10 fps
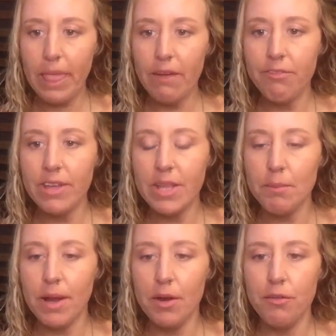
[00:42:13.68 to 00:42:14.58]
Feeling
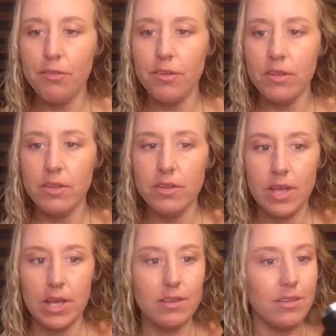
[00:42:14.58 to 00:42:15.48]
powerful.
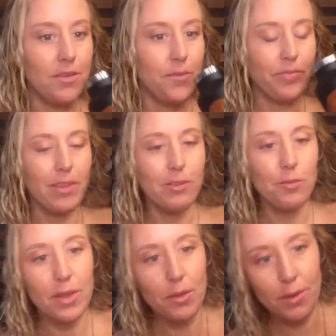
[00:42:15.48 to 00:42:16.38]
Yes. This,
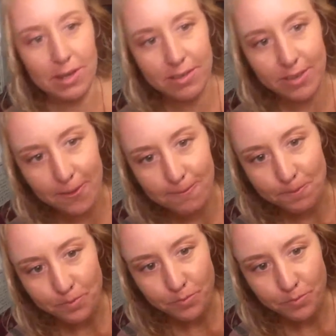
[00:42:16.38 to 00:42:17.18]
by the way, is the